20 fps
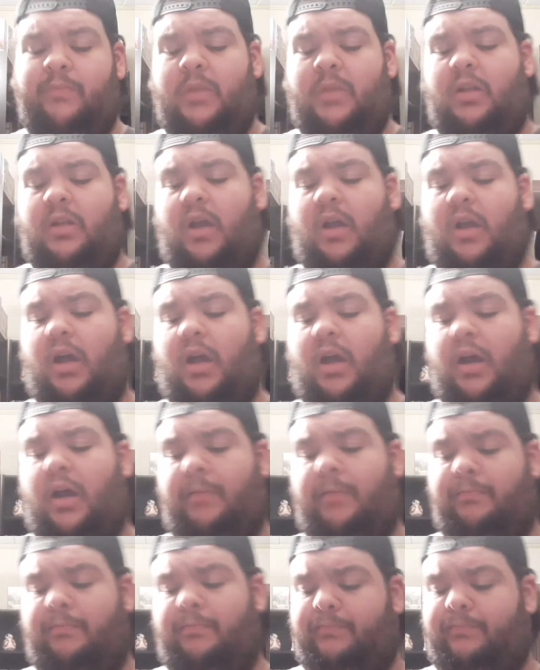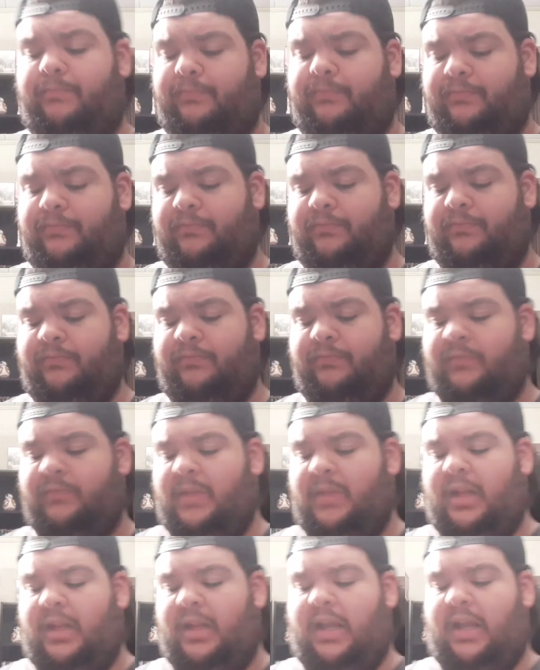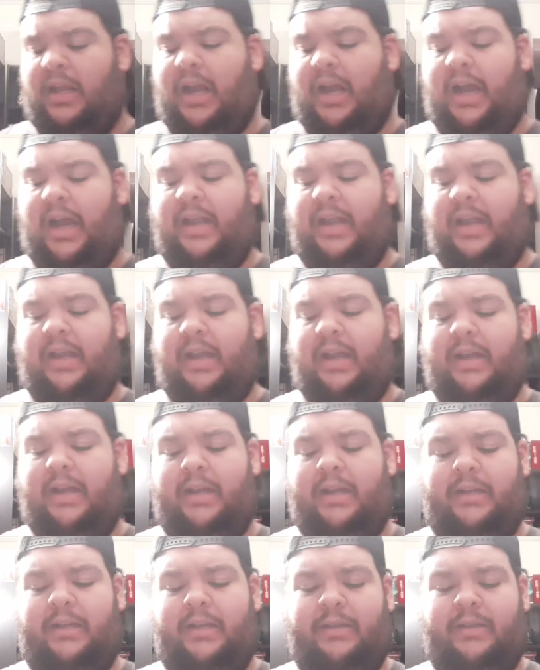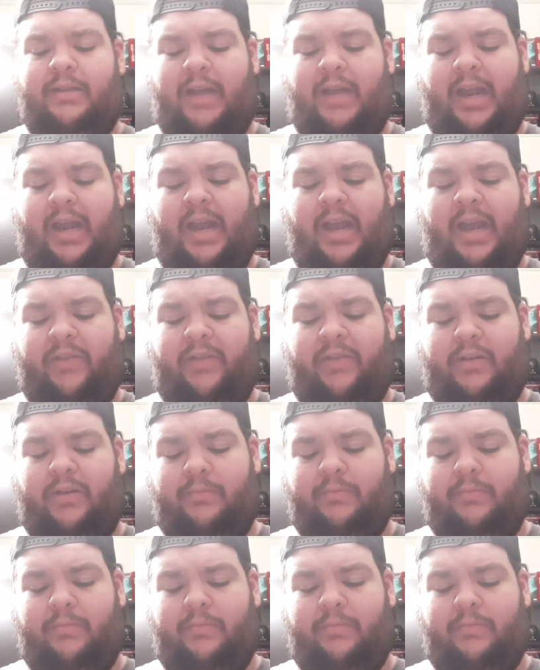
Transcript: Um, I uh, I haven't